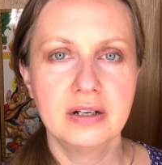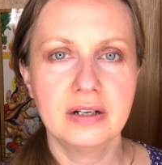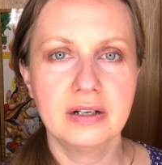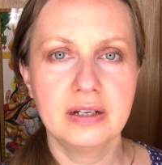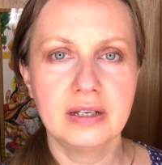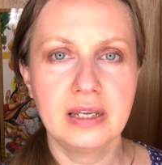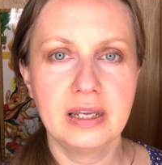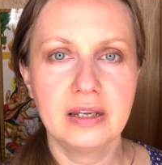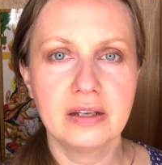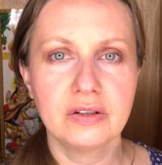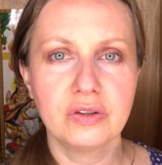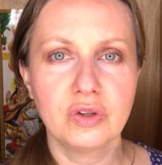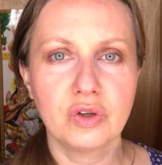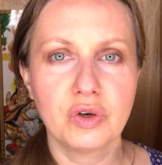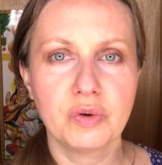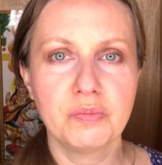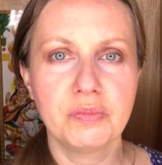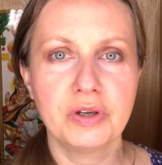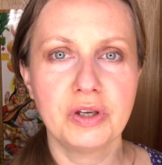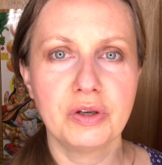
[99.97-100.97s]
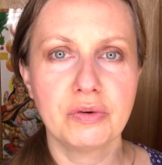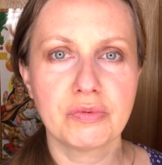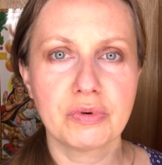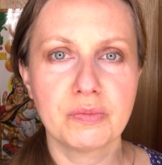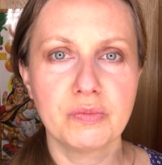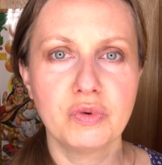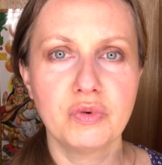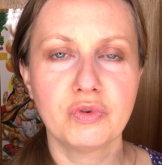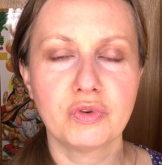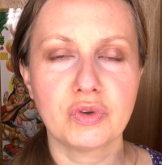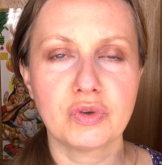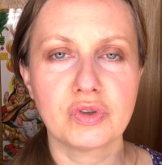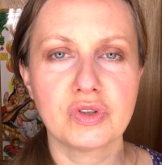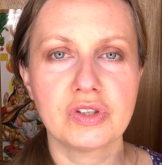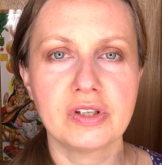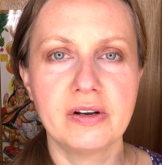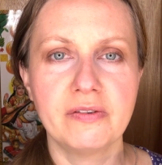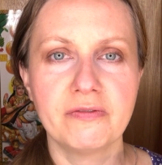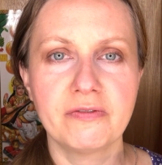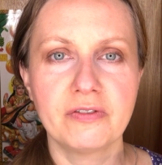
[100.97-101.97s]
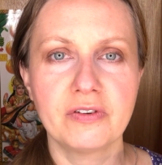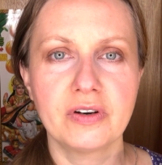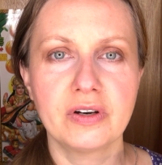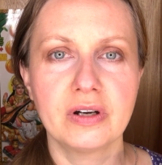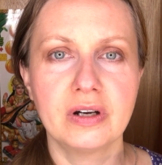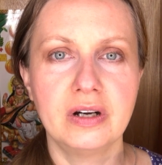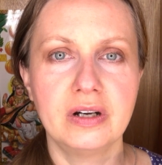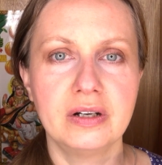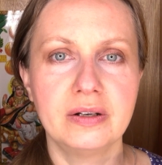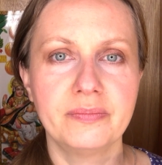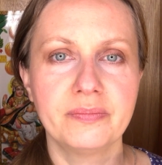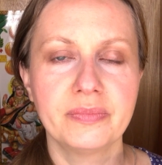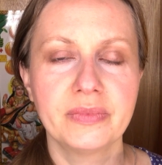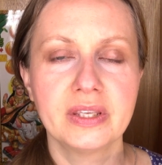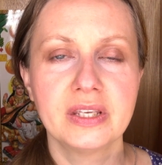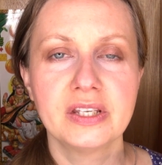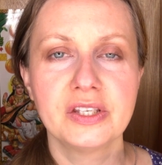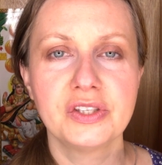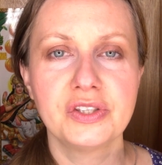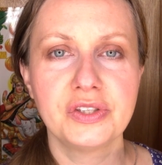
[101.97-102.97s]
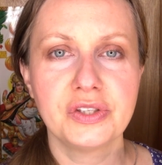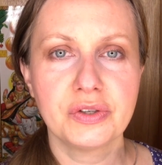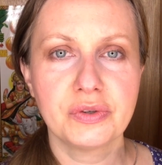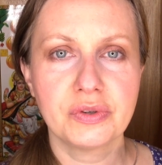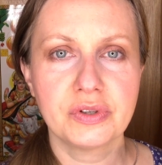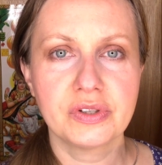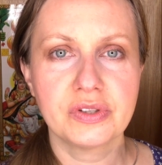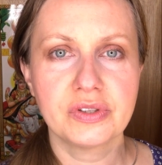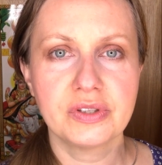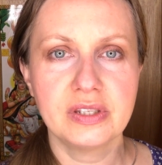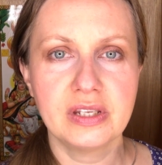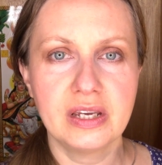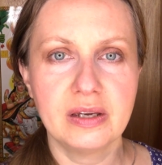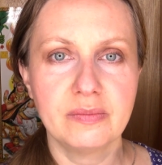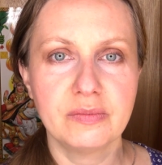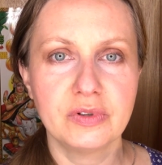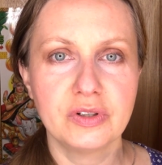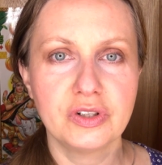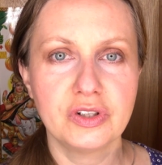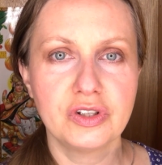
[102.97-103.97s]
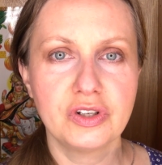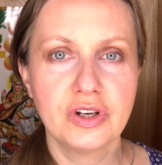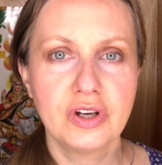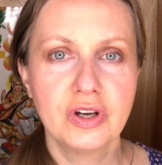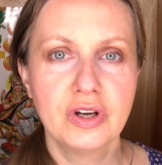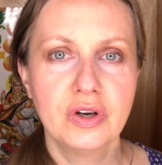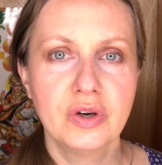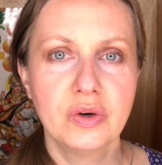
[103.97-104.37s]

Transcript: and they're being removed or suffer serious damage.